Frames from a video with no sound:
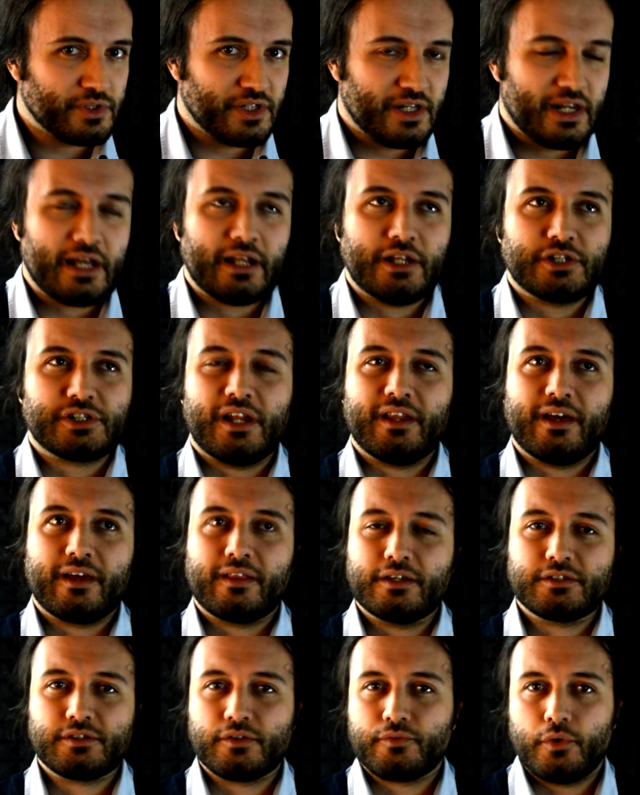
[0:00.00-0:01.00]
in English are like
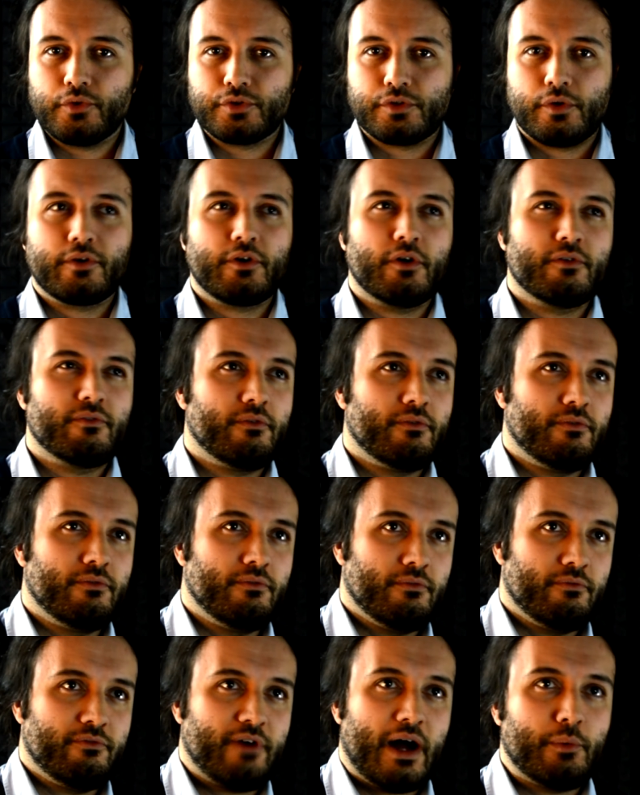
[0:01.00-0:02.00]
this. Of course, you've got
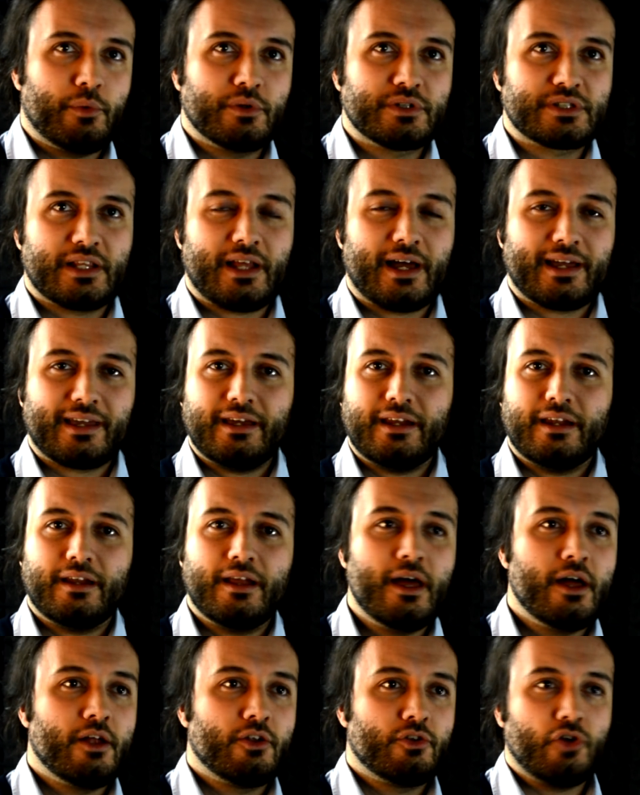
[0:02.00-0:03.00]
vowels like in
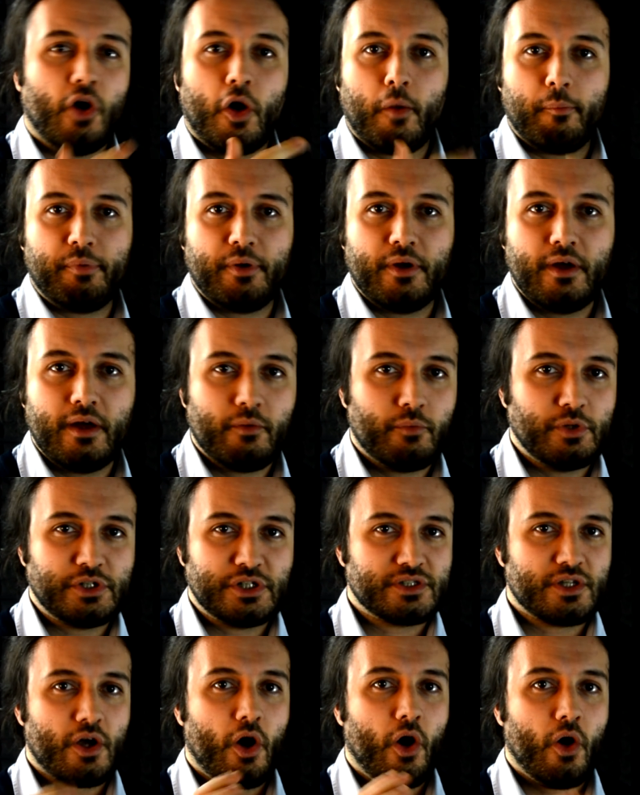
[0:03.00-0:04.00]
top, which
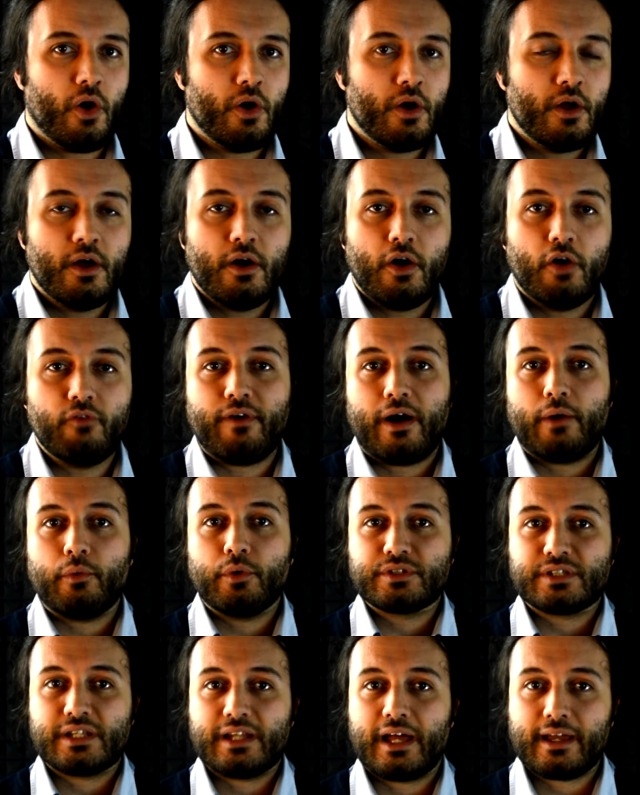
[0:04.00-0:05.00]
is O, or
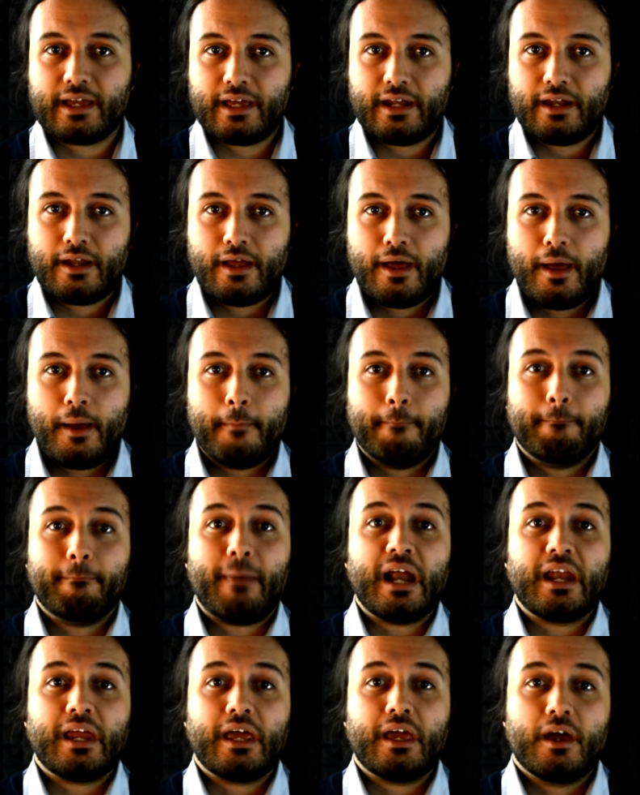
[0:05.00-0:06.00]
vowels like in
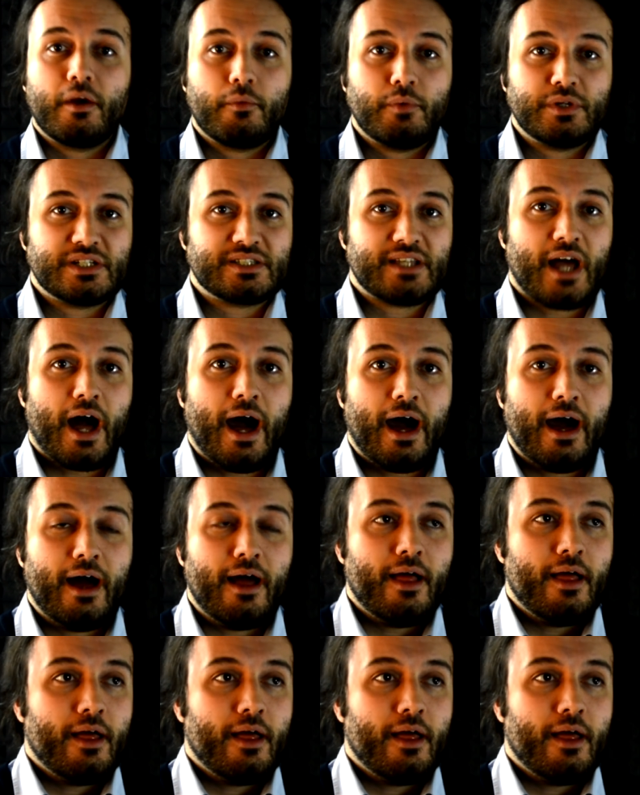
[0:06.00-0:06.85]
money, which is A,